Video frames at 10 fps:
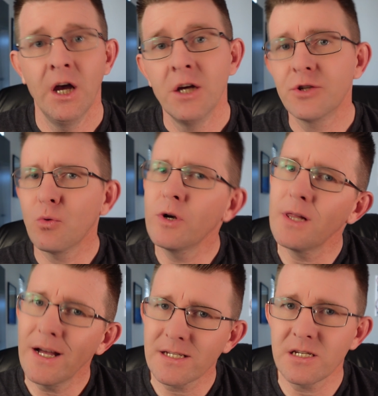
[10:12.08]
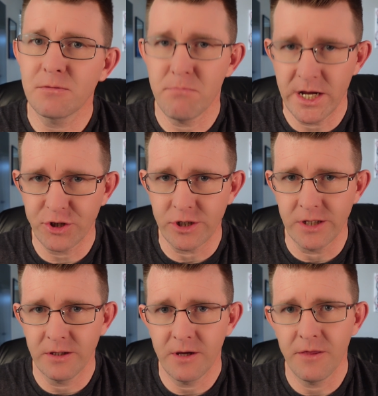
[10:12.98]
So when Alexis
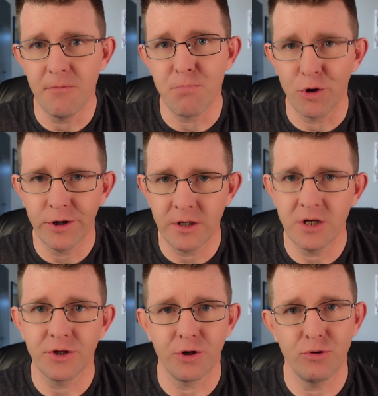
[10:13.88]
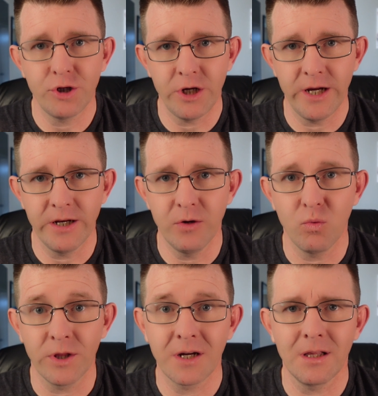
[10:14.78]
mentioned the burden associated
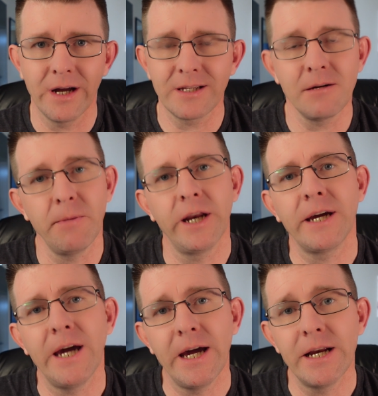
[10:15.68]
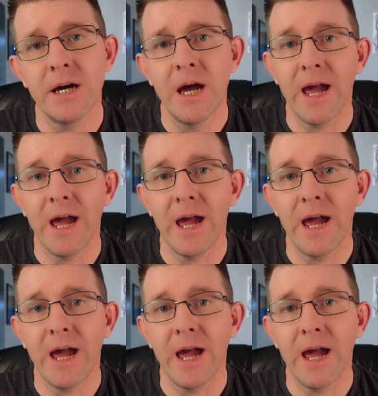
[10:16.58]
with collecting Medicaid